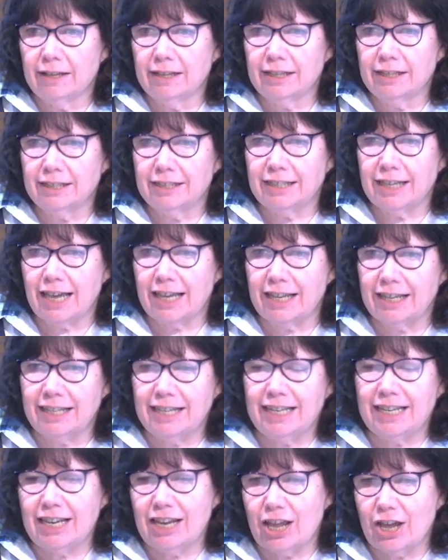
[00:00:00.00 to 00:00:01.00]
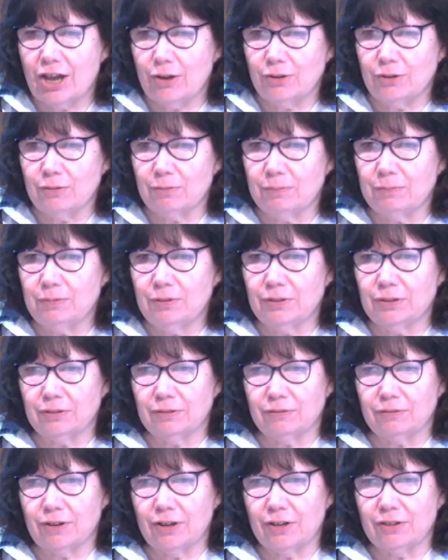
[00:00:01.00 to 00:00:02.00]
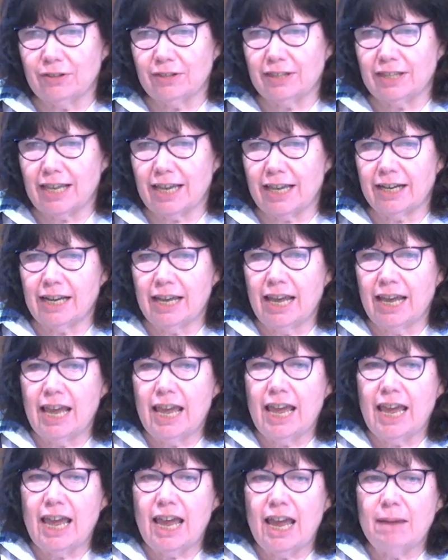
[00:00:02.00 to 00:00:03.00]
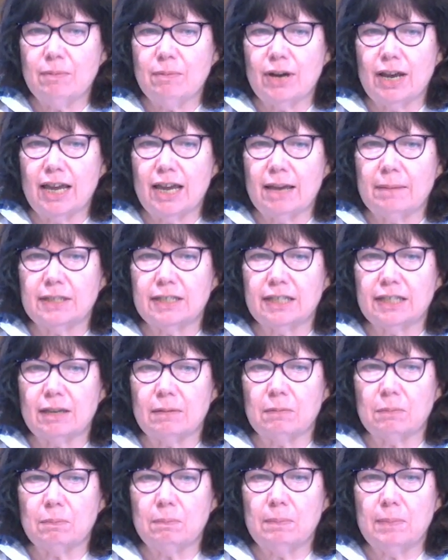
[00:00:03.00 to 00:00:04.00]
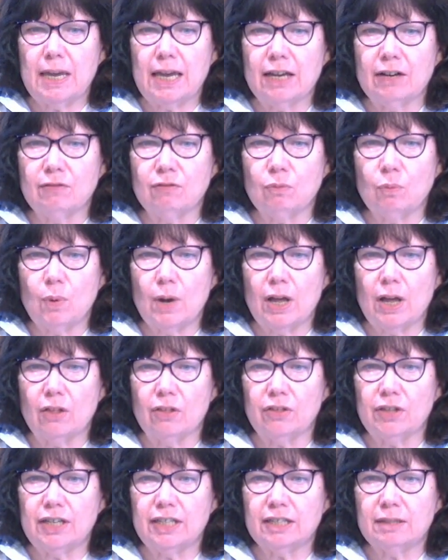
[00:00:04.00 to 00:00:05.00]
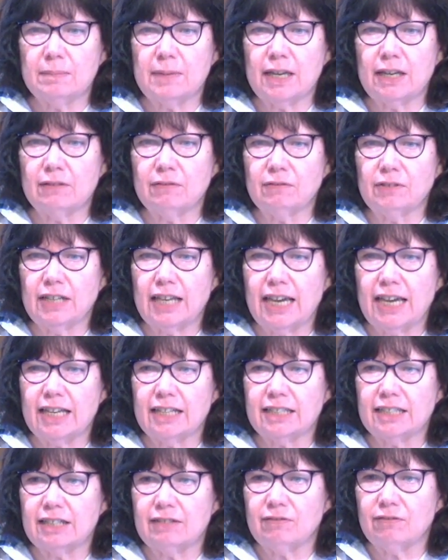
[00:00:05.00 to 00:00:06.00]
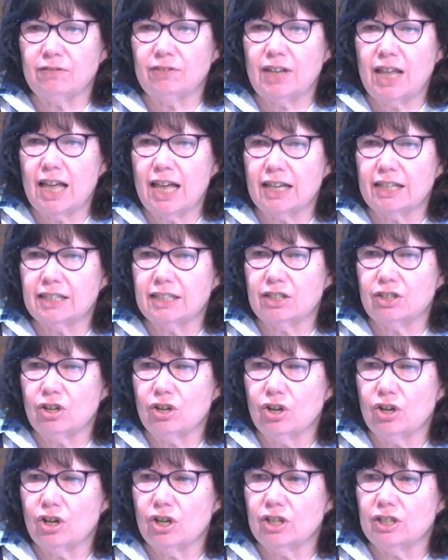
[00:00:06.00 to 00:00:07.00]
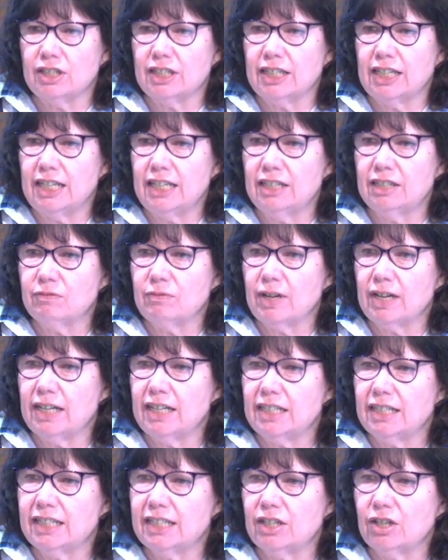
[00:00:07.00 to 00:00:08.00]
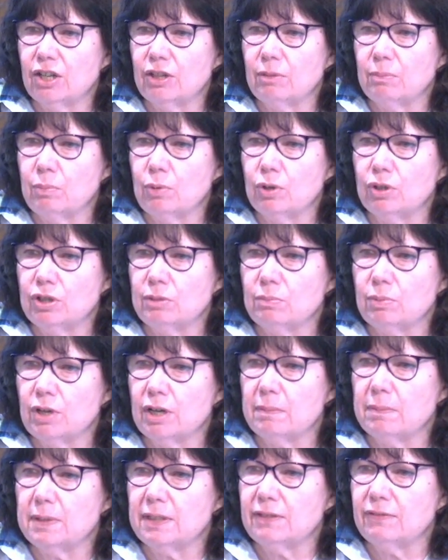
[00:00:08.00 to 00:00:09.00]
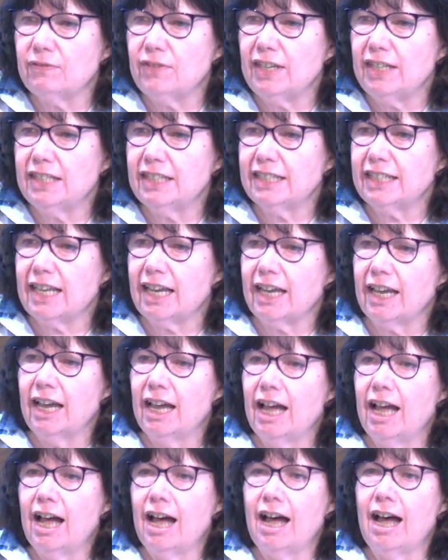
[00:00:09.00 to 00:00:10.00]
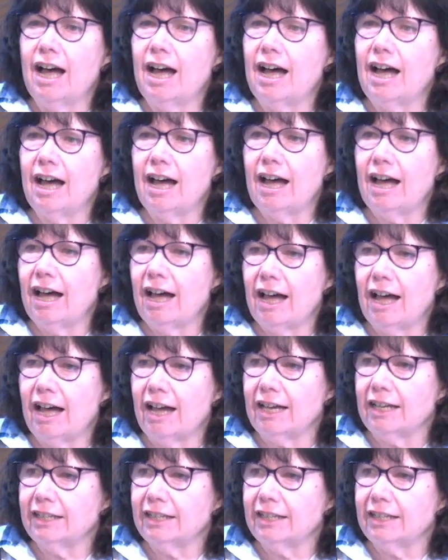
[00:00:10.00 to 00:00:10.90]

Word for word: Not, no, you're, you're a little farther than that. Abraham is a man of wealth. He's a man of lands and flocks and herds, and he's ready to sit on the porch and put up his feet and say, Ah.